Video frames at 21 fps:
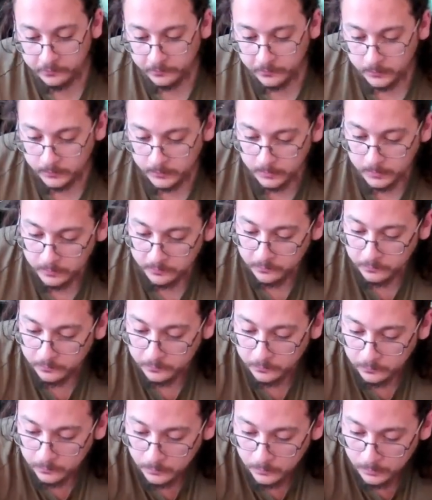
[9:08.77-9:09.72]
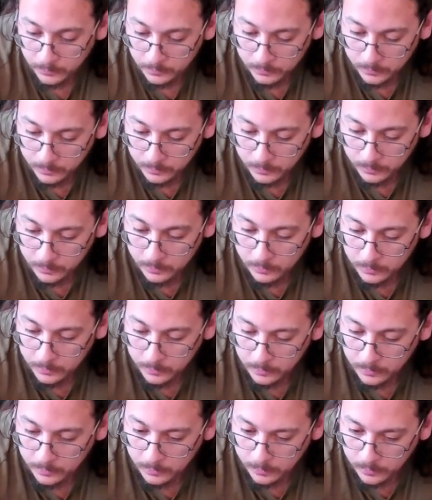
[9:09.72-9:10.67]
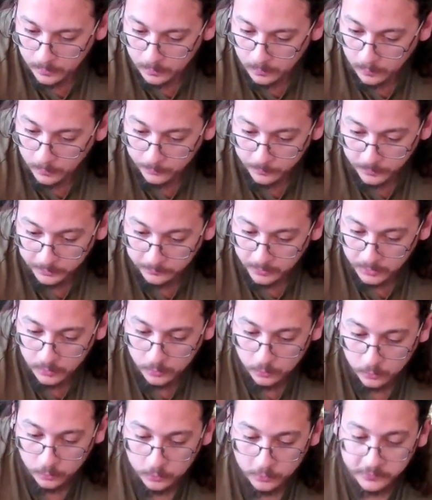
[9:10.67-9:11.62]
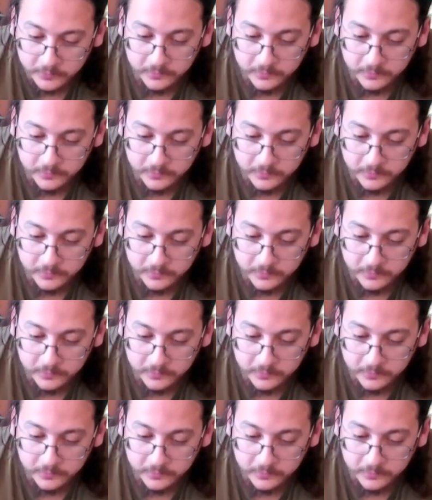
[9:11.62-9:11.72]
for this are really cool.